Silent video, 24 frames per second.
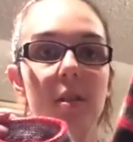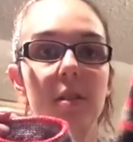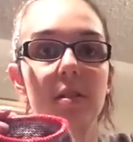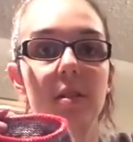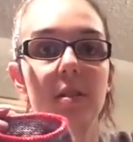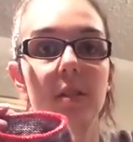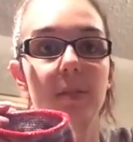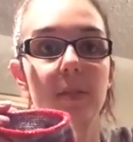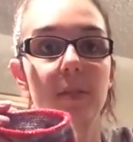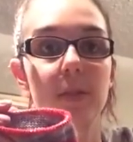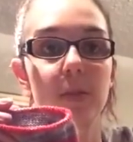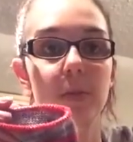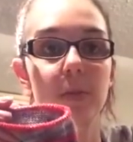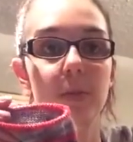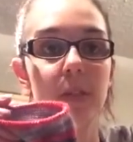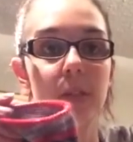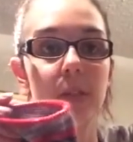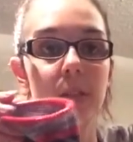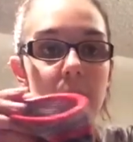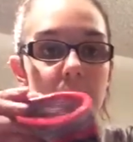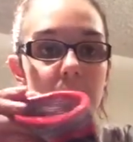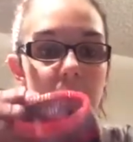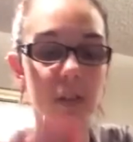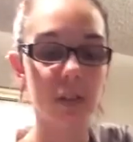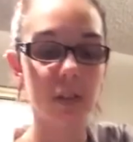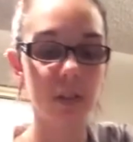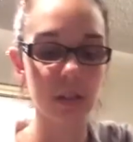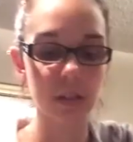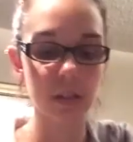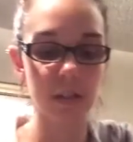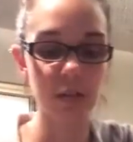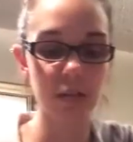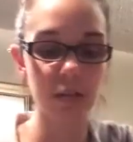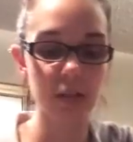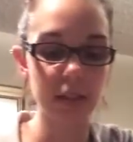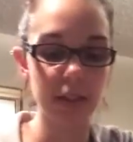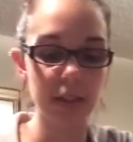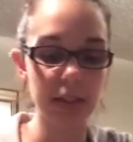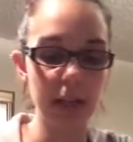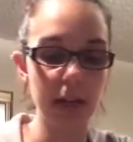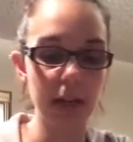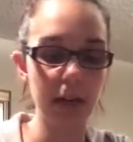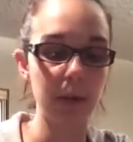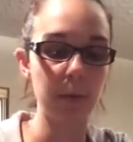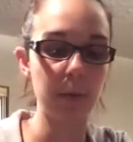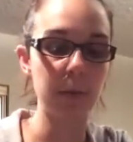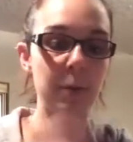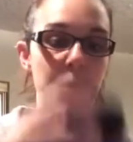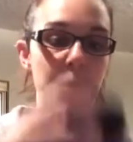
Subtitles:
here's the first one. Let's see how good we're